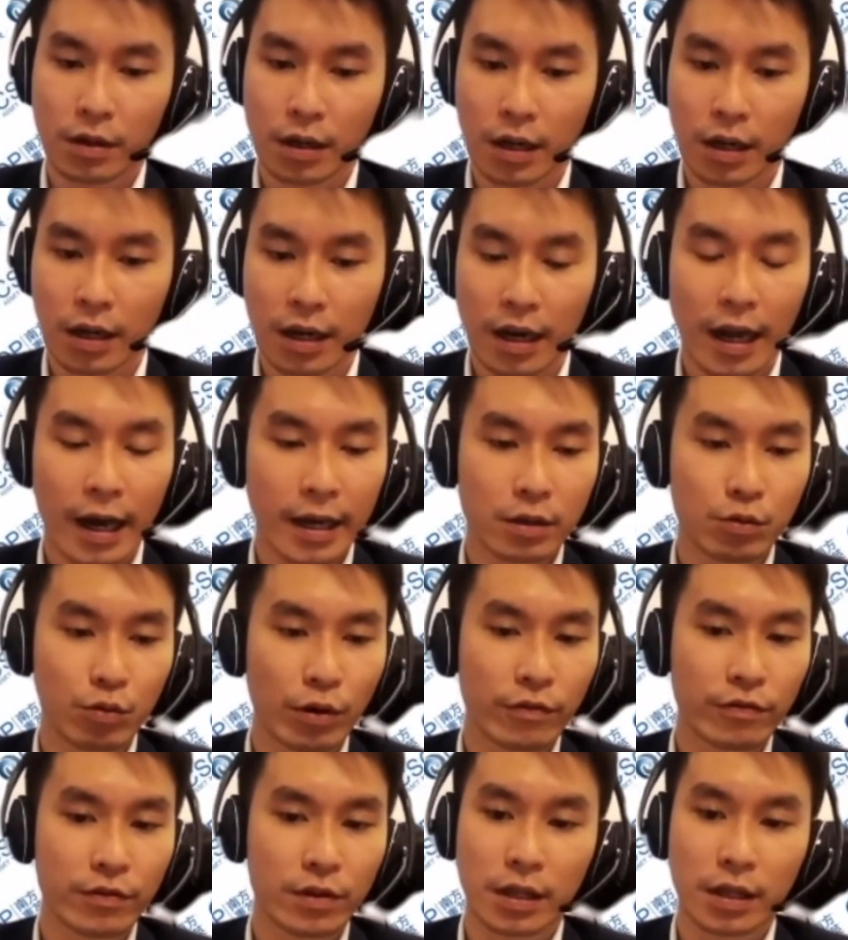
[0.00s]
aligned
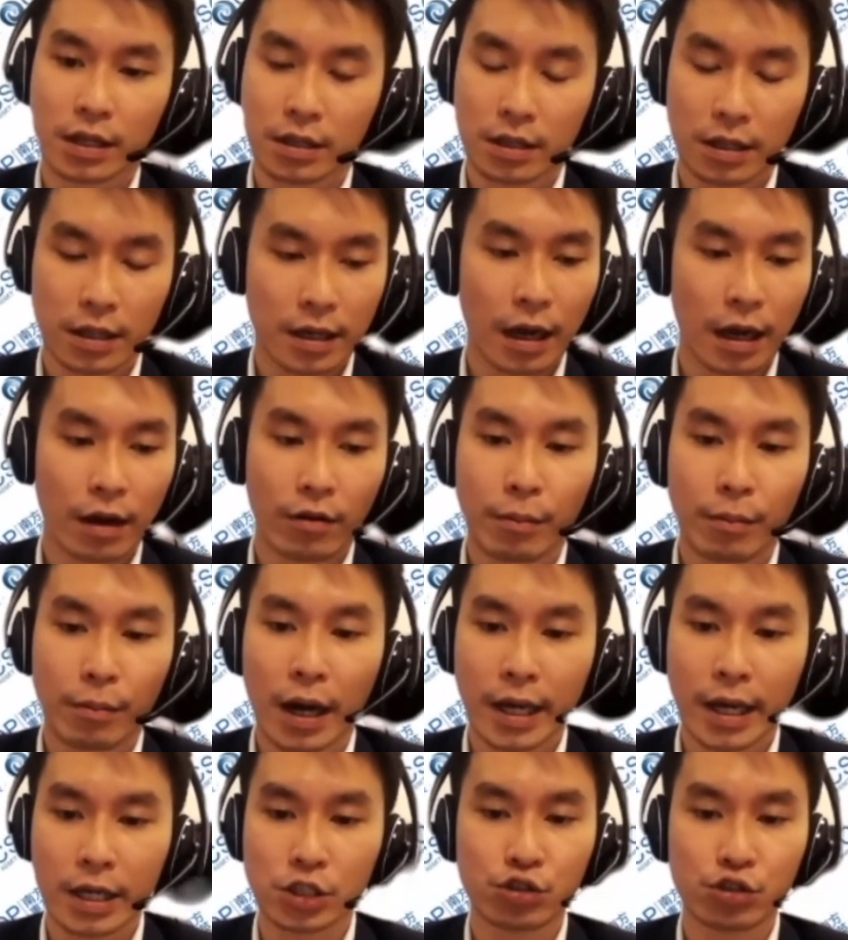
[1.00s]
with the current
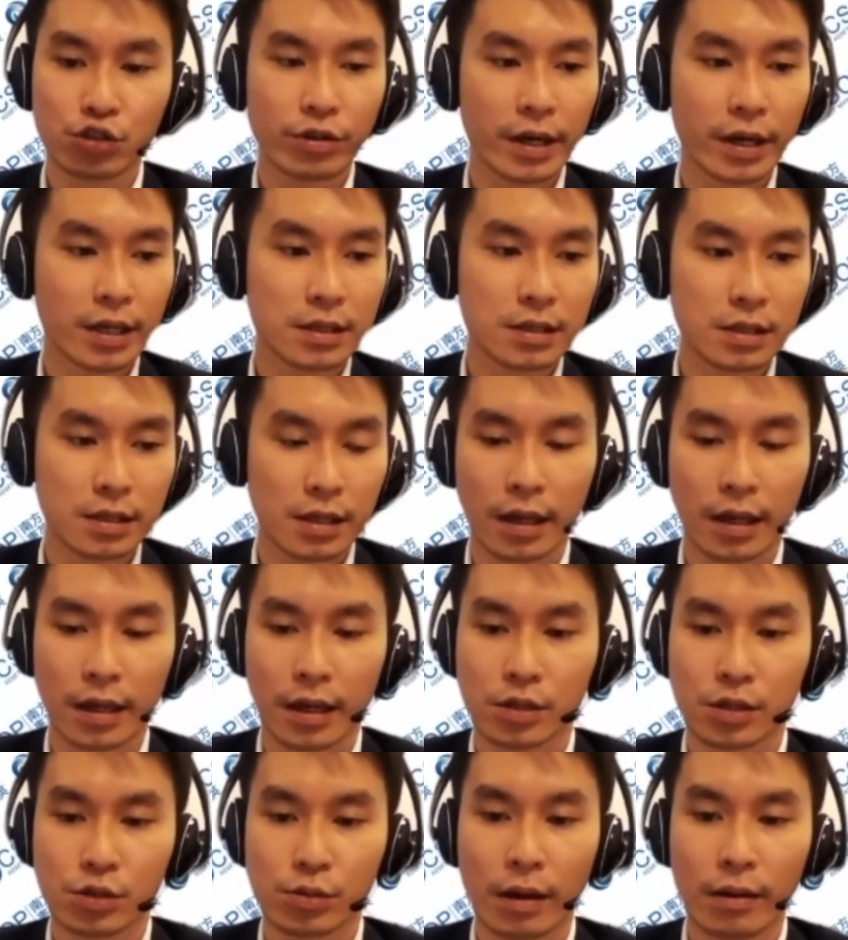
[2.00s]
market trends,
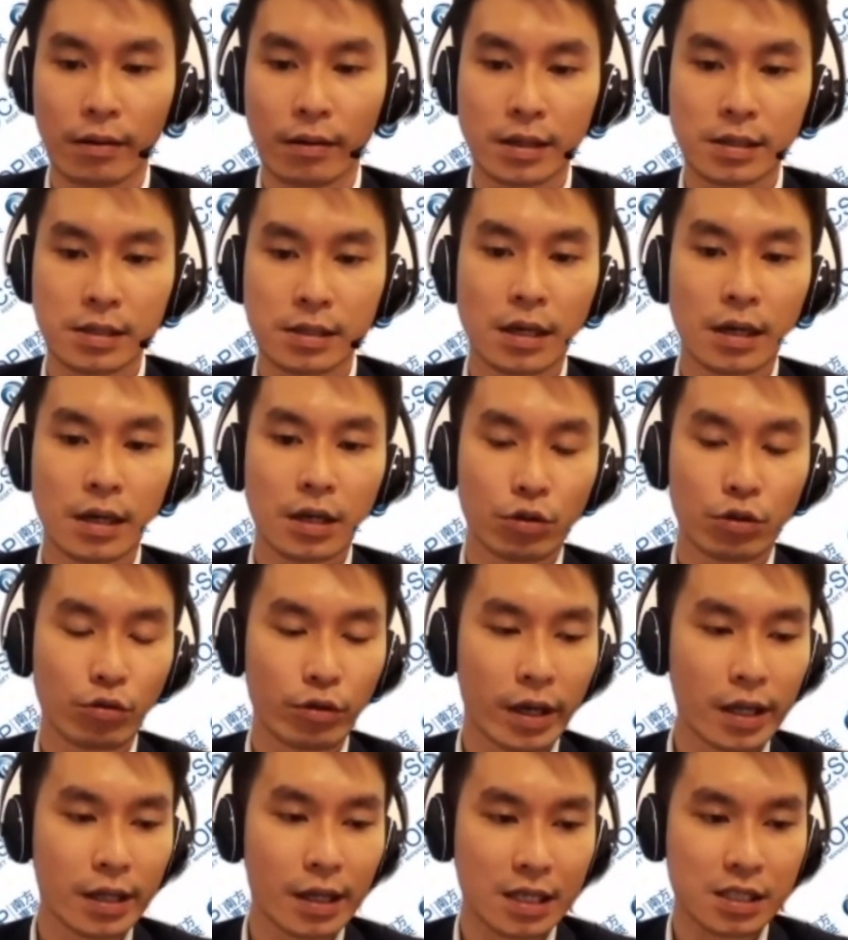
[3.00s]
as well as to
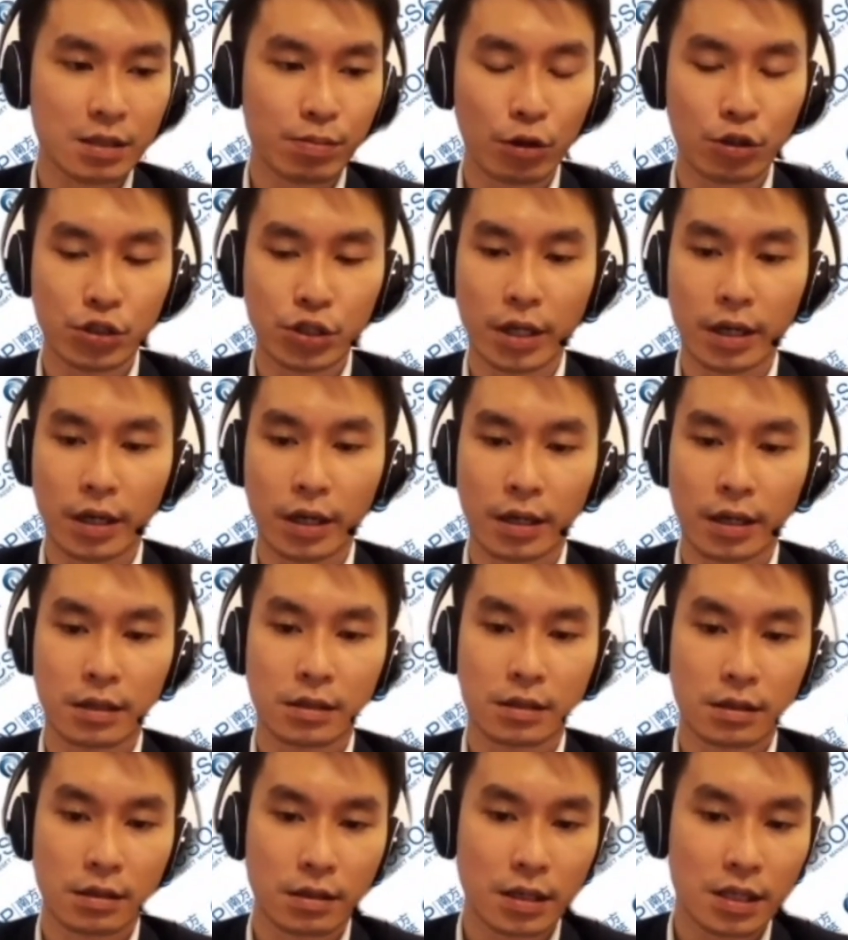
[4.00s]
gain exposure
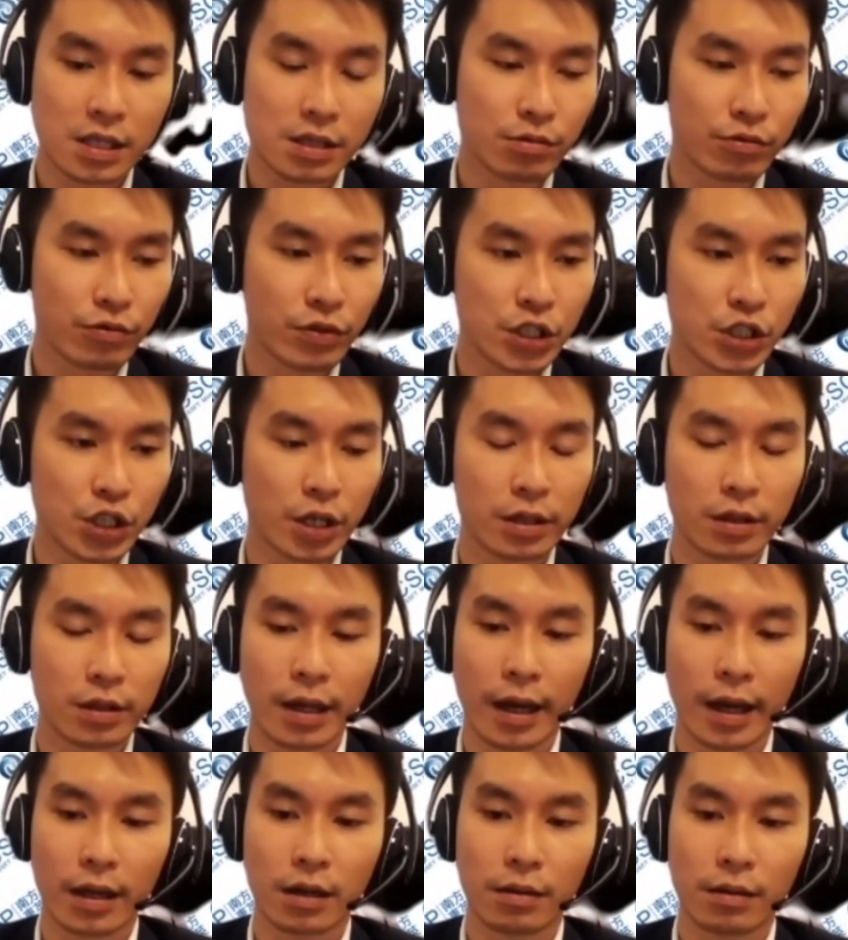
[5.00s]
in this region
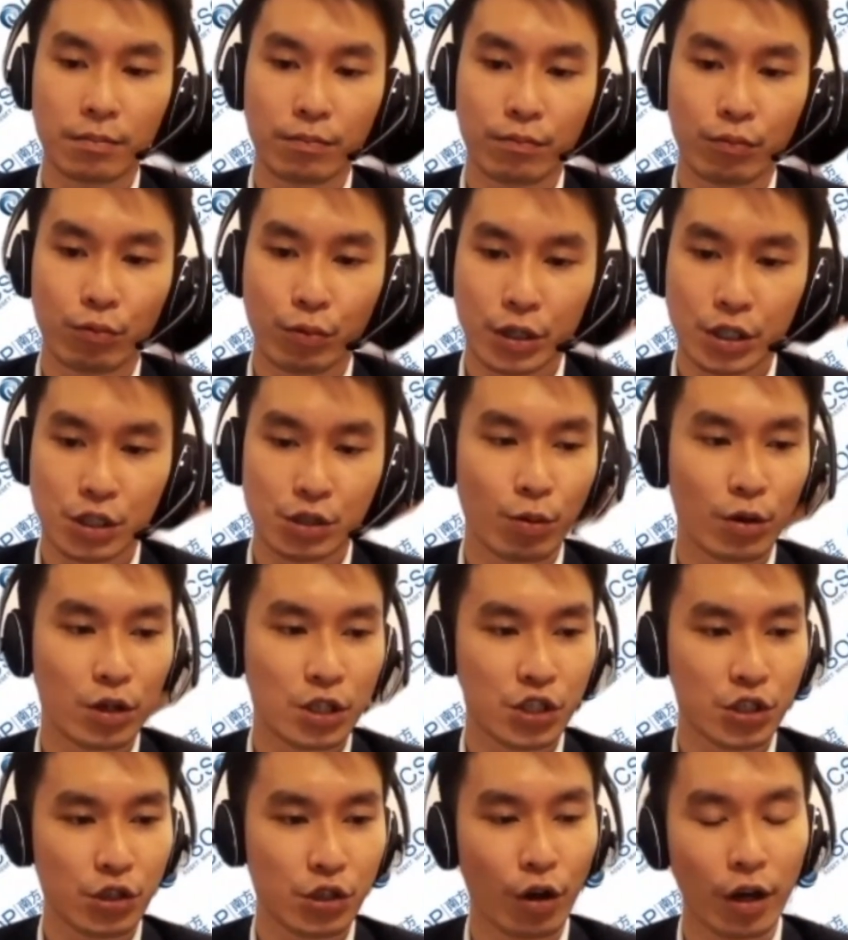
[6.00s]
which
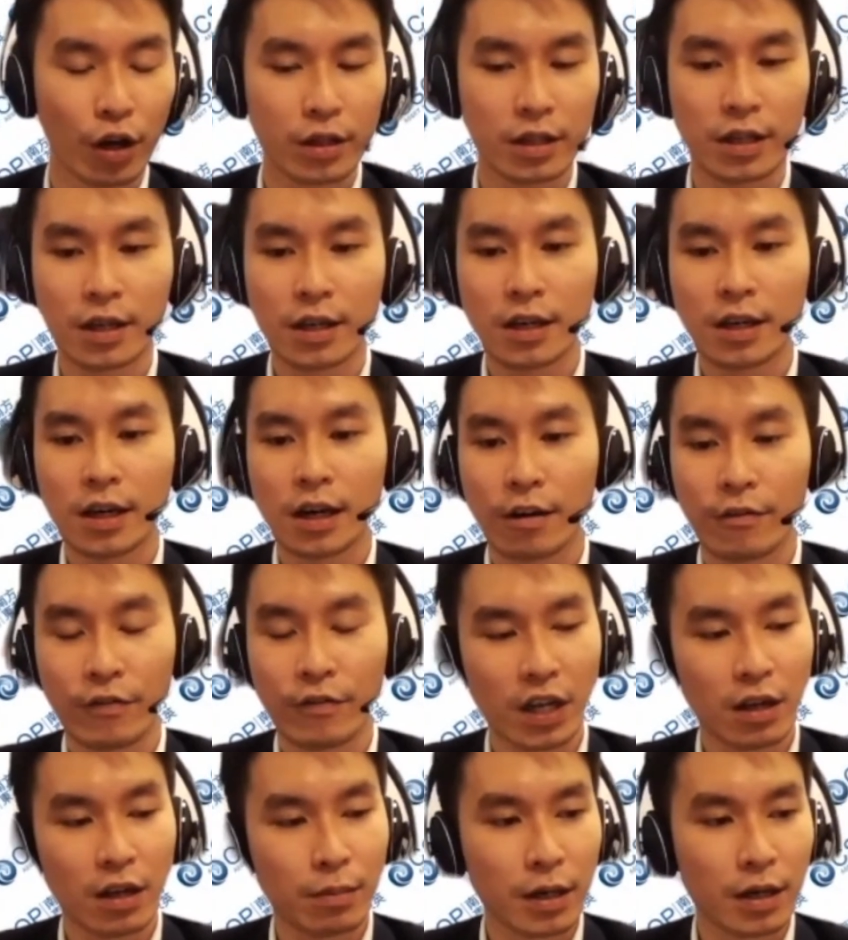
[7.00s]
was not
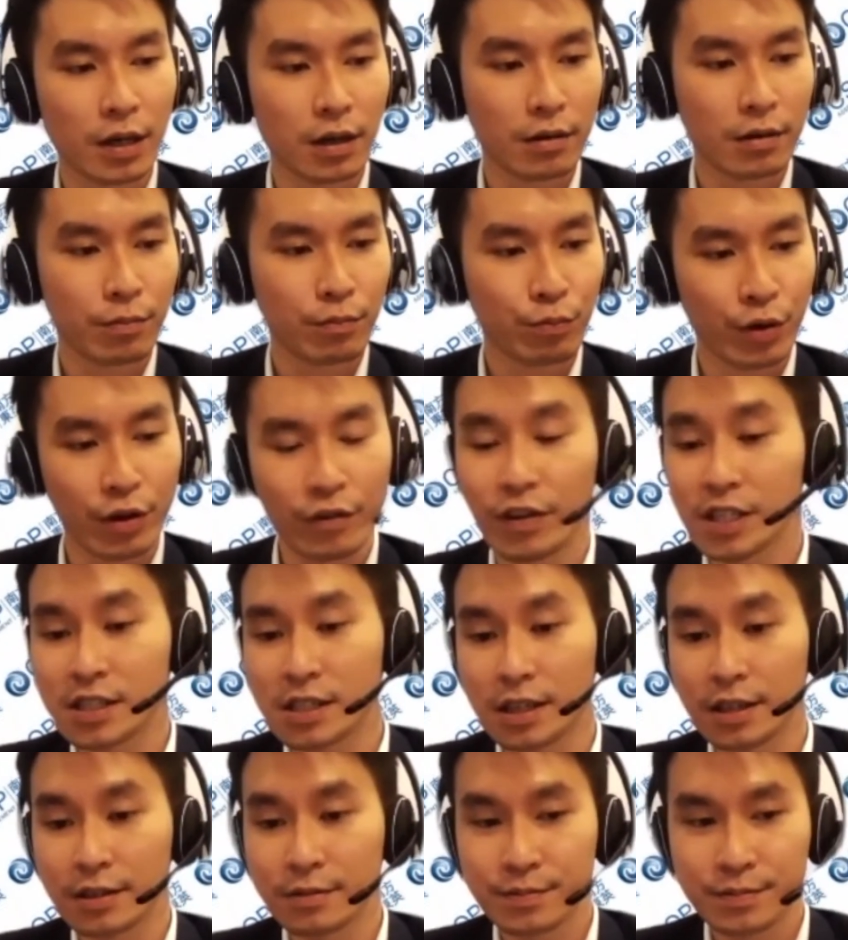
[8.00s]
available
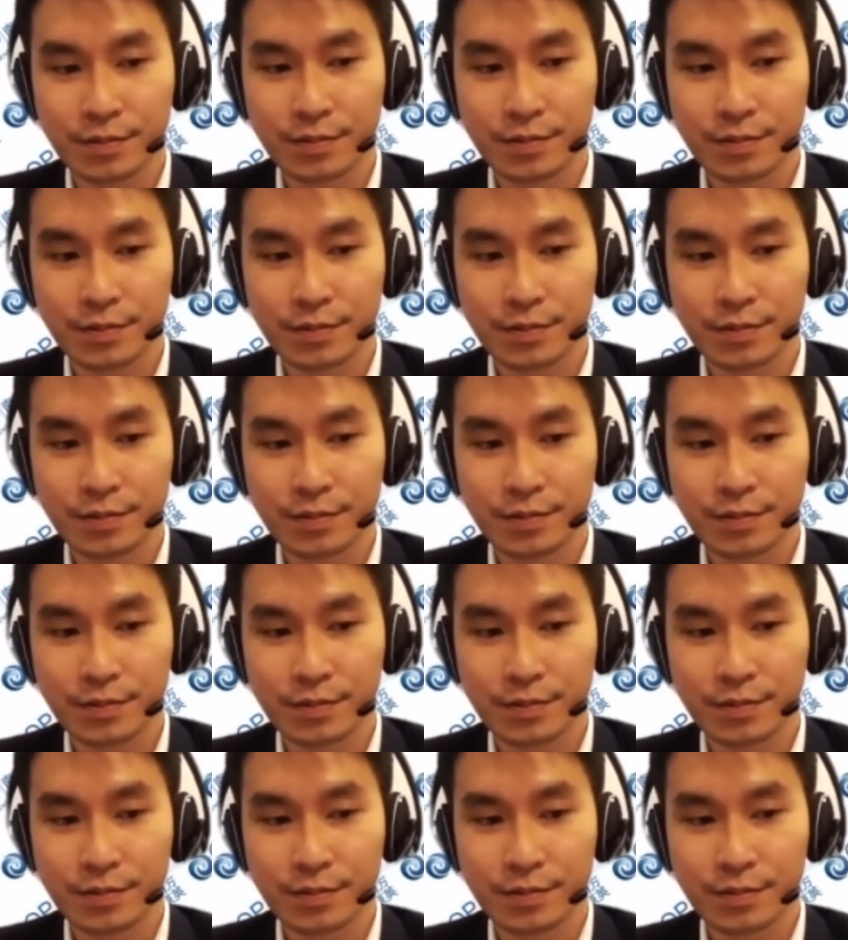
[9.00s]
previously.